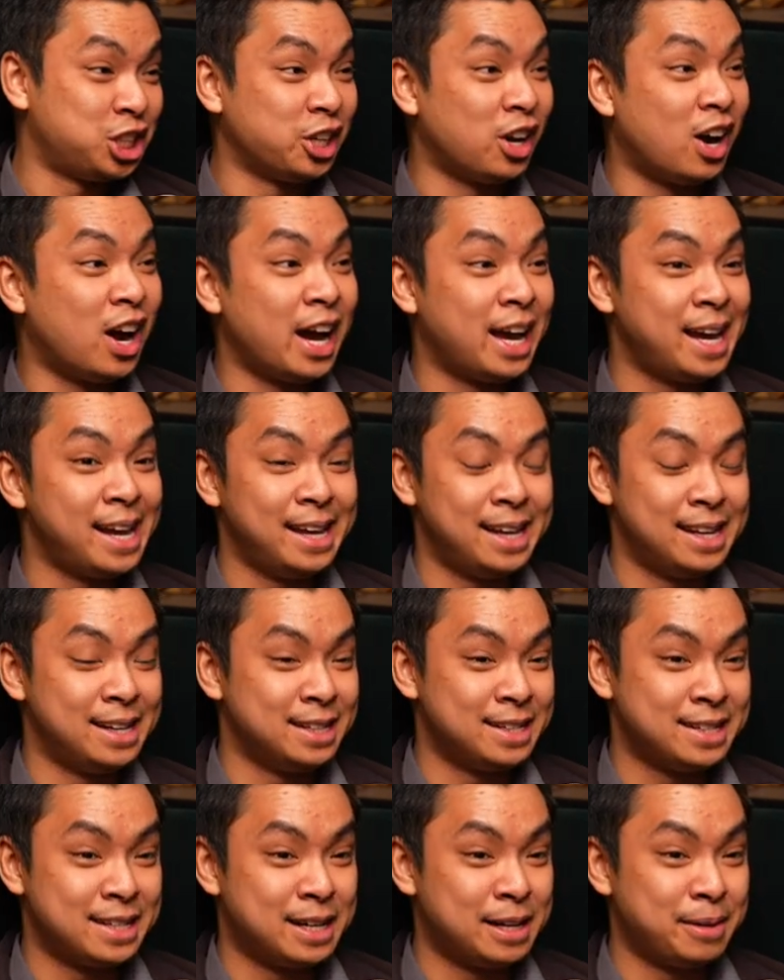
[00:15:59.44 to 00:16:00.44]
and shy.
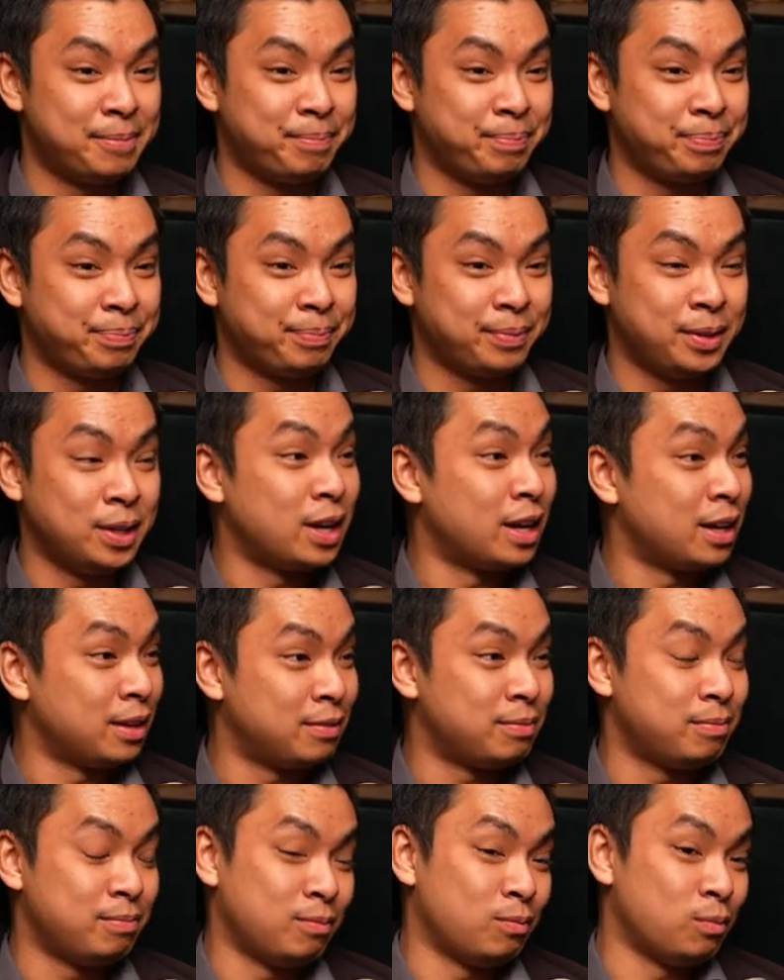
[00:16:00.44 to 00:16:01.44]
And, um, yeah. you
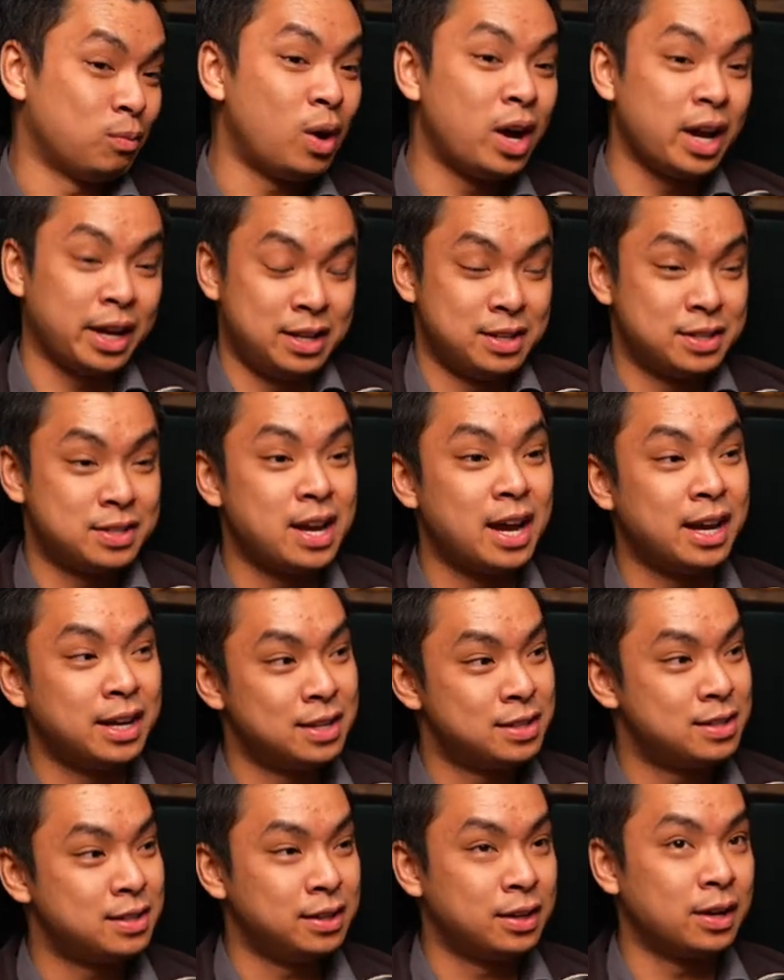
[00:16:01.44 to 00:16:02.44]
know, what I can
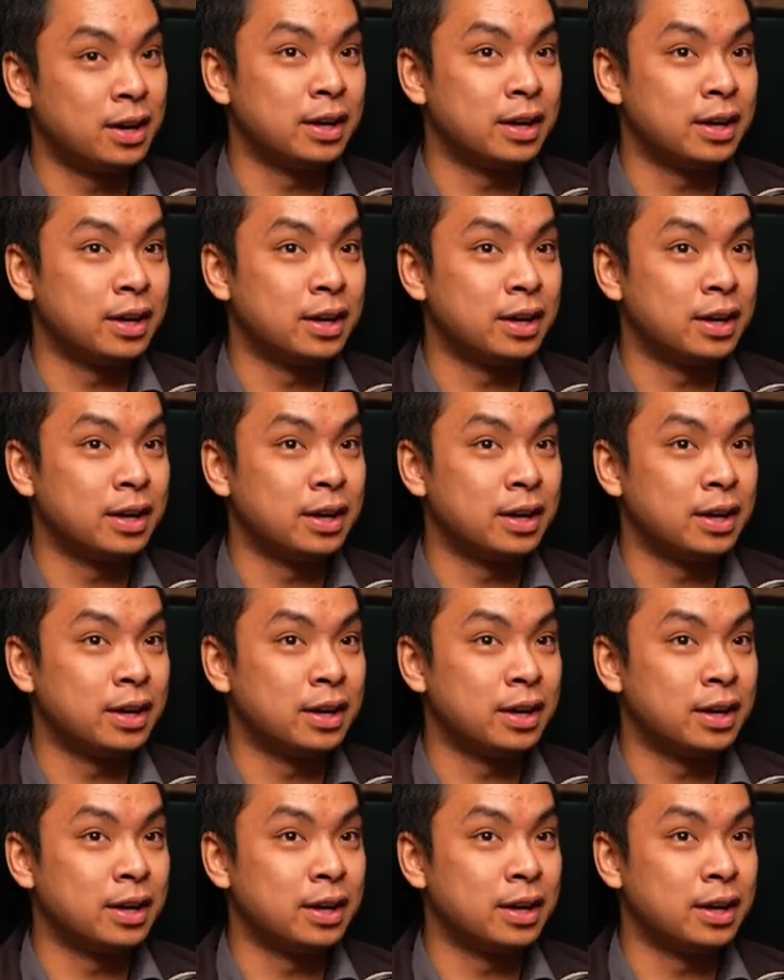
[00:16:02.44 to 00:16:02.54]
say is,